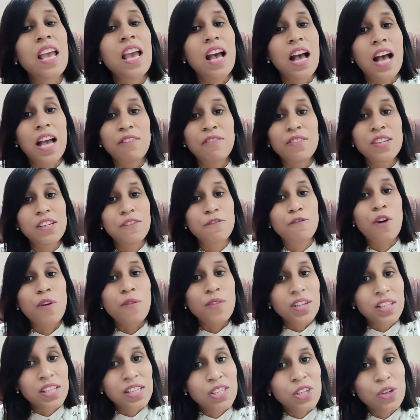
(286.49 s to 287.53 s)
I will
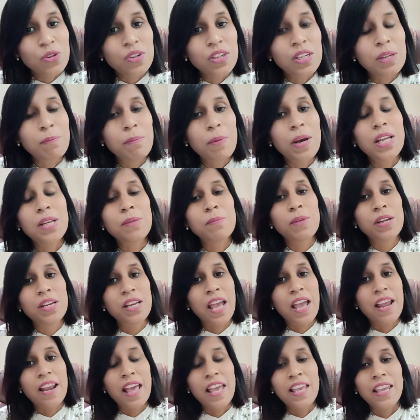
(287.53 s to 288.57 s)
forward this to the department
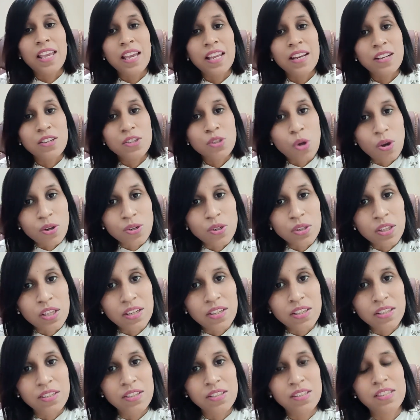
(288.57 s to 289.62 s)
and I can talk to the
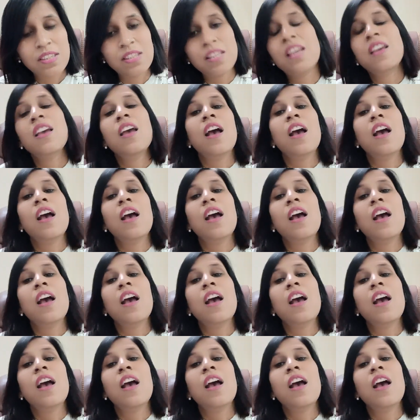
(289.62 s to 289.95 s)
nurse,